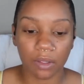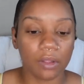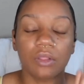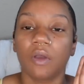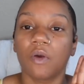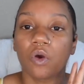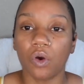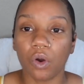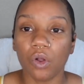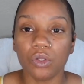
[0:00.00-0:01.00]
The
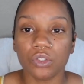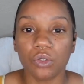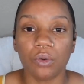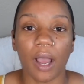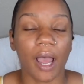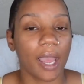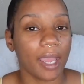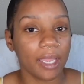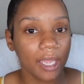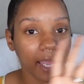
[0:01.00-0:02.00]
girls who
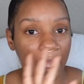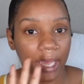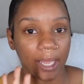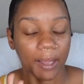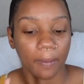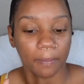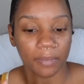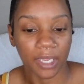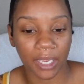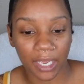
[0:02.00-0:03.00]
I am
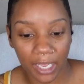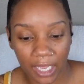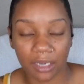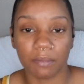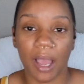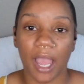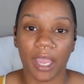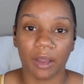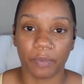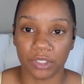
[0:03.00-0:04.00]
in my
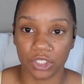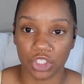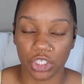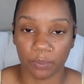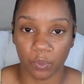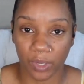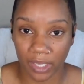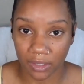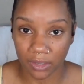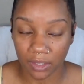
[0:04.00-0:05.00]
apprenticeship
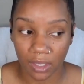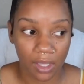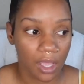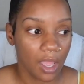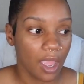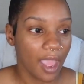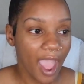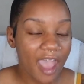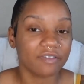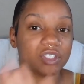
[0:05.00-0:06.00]
with
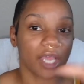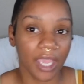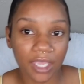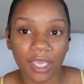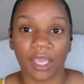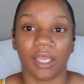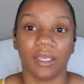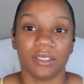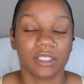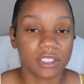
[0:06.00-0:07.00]
have taken
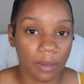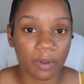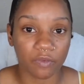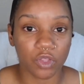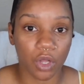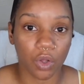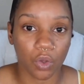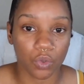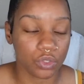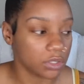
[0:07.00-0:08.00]
some of
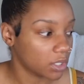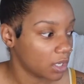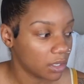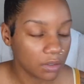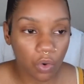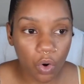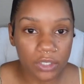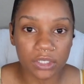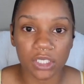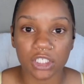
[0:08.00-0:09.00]
those
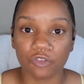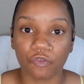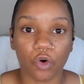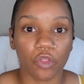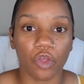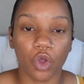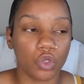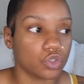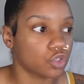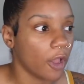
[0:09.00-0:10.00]
courses for
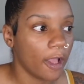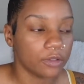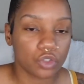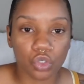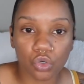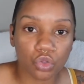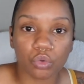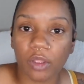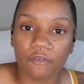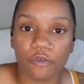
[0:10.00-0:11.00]
those $2,
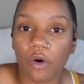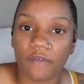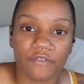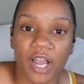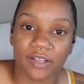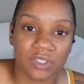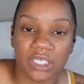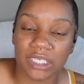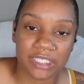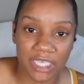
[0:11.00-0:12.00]
$3, $4, $5,
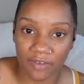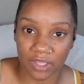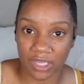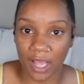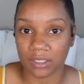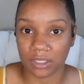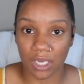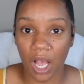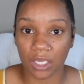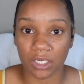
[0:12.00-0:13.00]
$6,
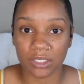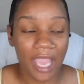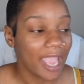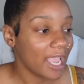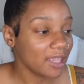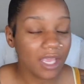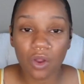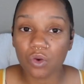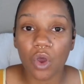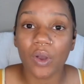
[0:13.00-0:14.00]
$7,000, and they
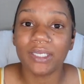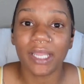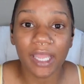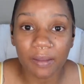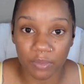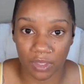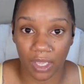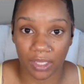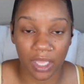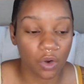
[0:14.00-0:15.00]
don't know a damn
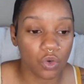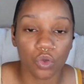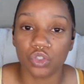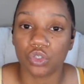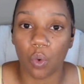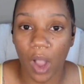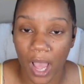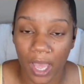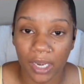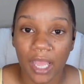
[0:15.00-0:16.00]
thing. They don't know
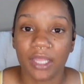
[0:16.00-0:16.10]
squat.